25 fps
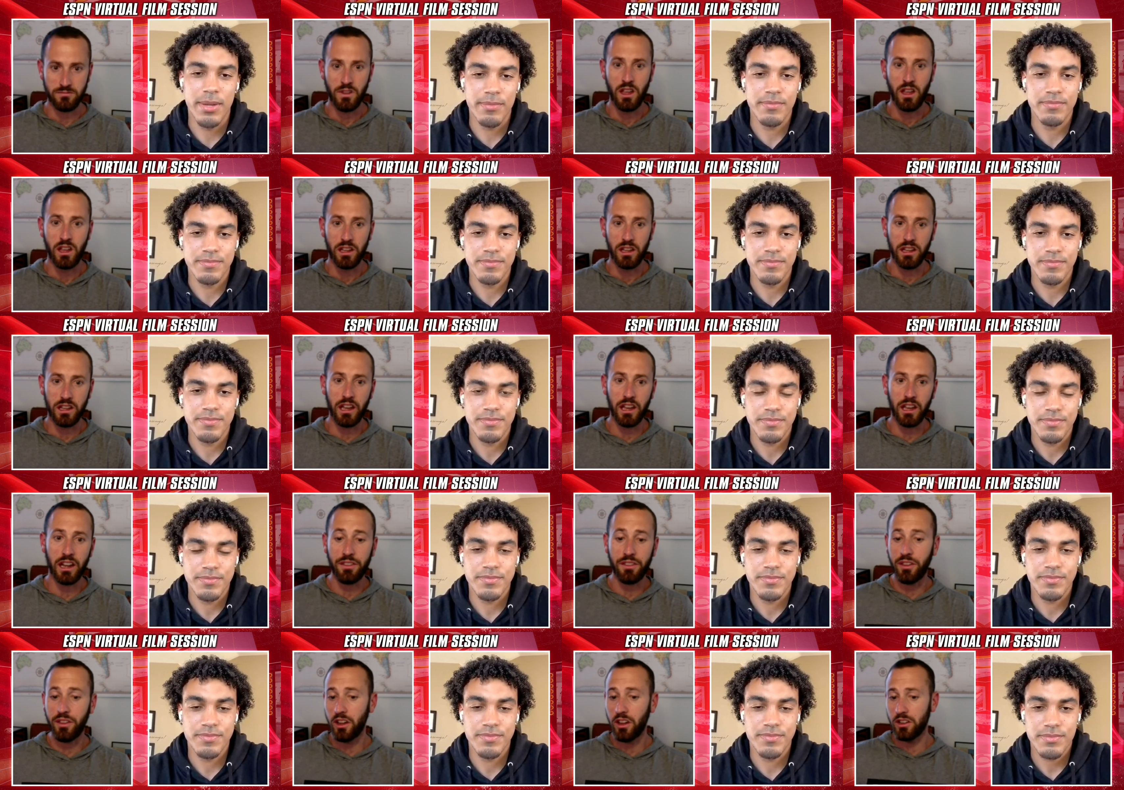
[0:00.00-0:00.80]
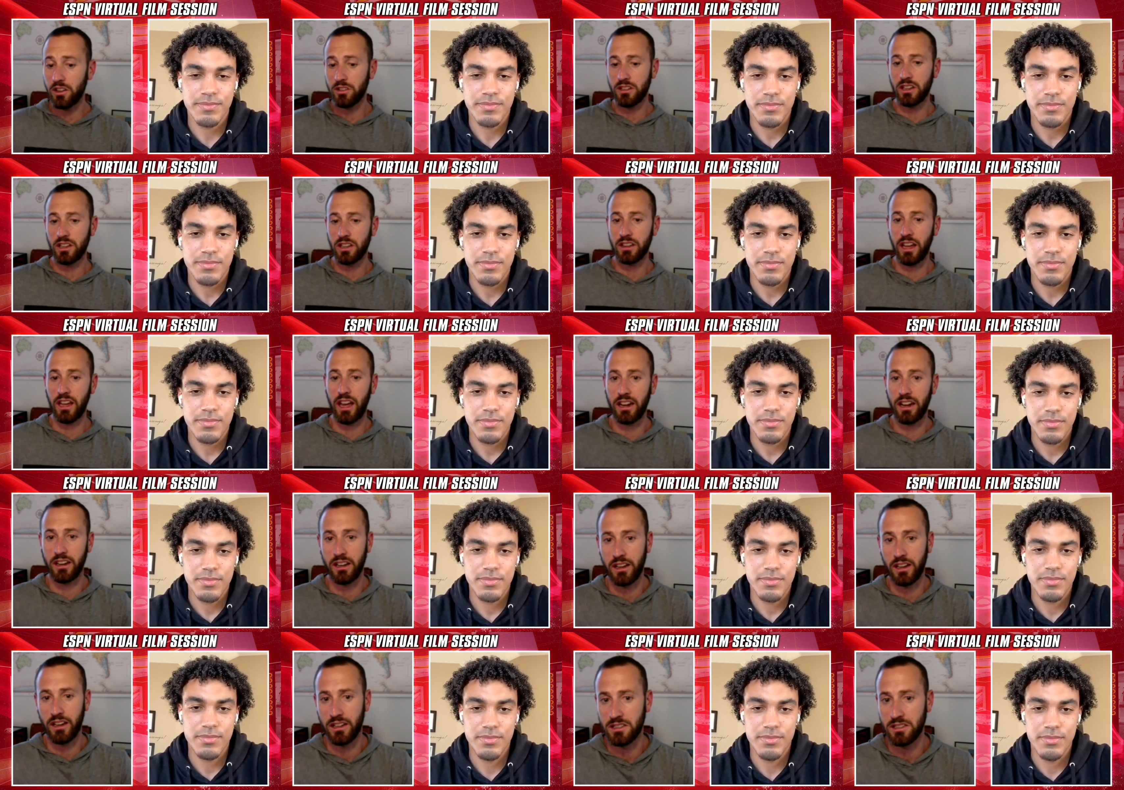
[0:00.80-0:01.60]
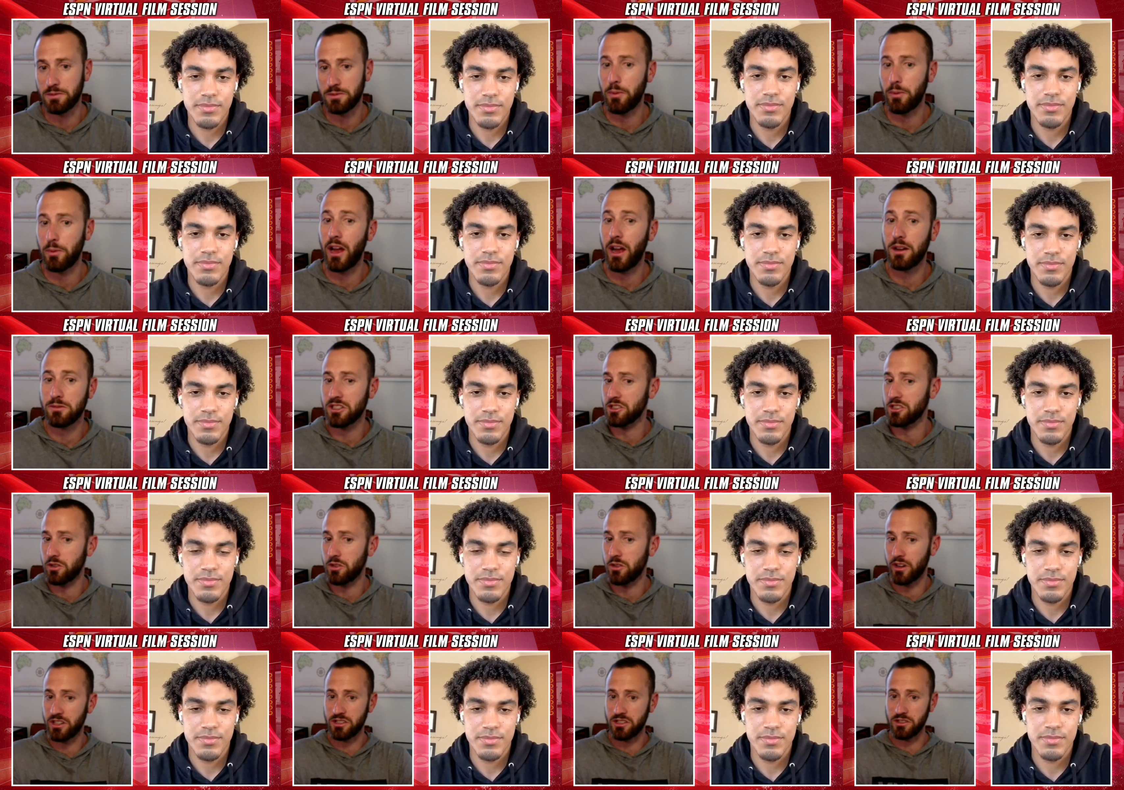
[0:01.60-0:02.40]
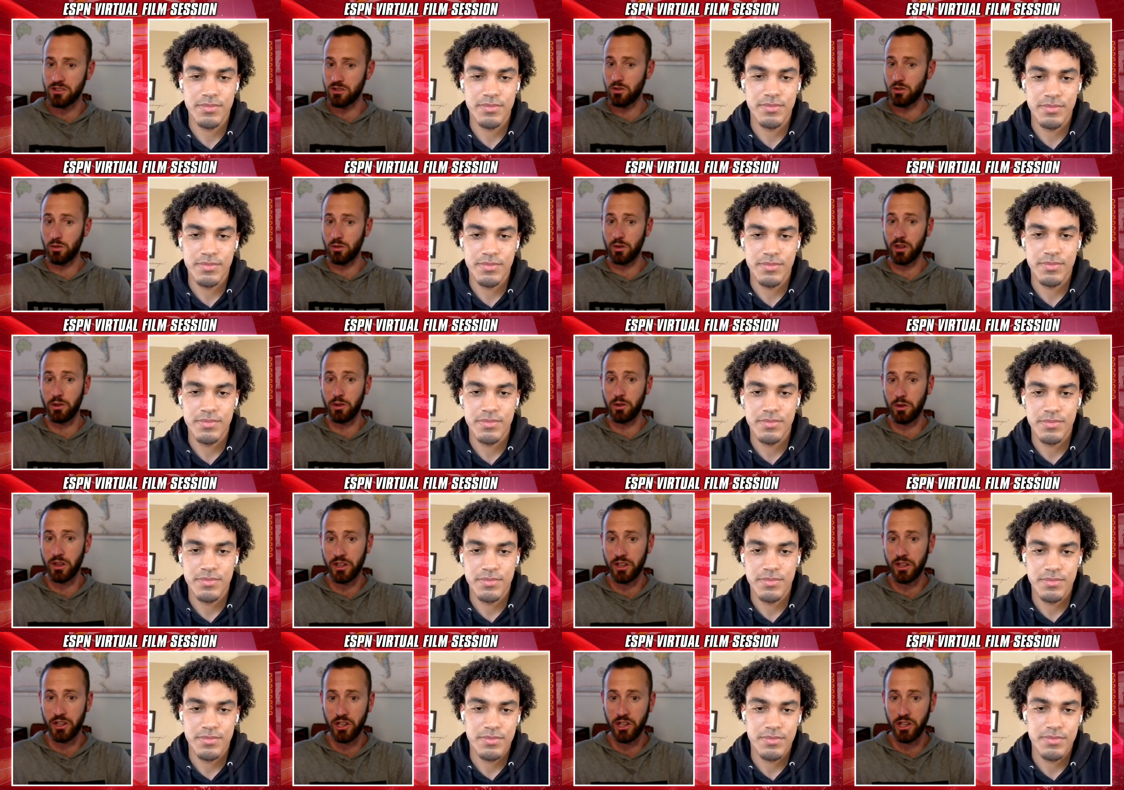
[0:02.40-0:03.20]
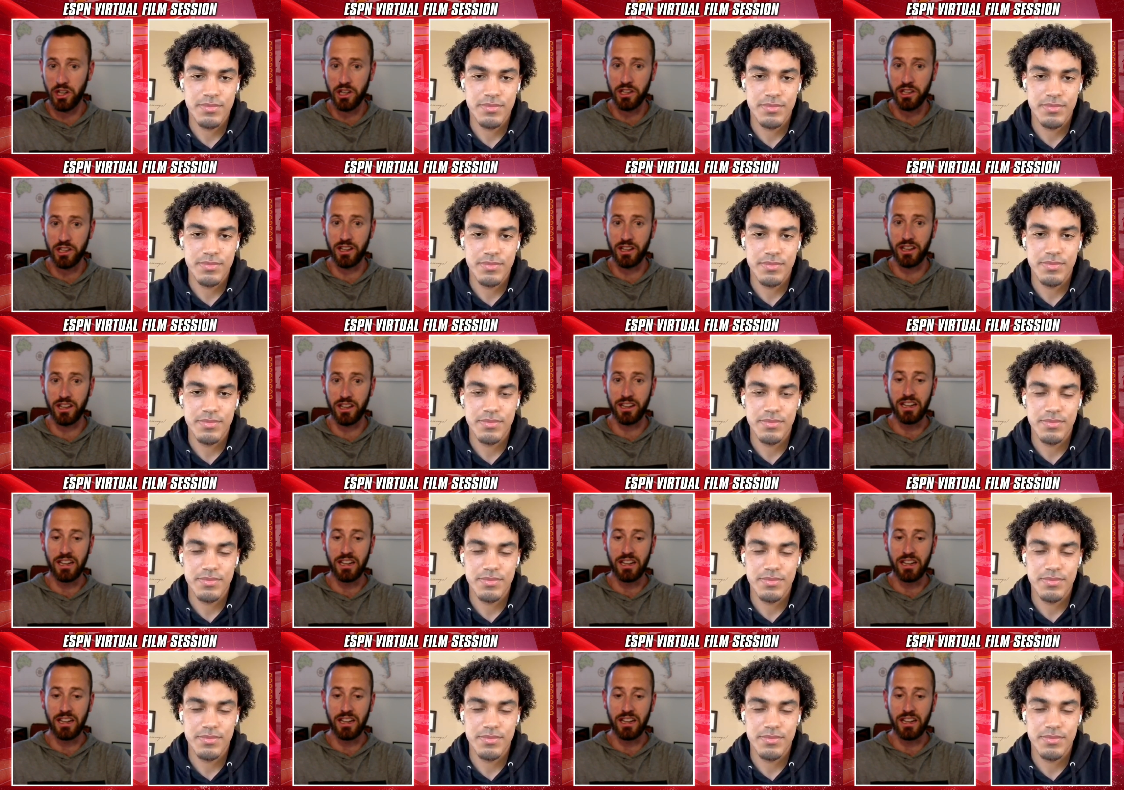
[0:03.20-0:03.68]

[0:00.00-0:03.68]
Speaker 1: Yeah, and I thought you did that in spot-up situations. You were really, really good, and then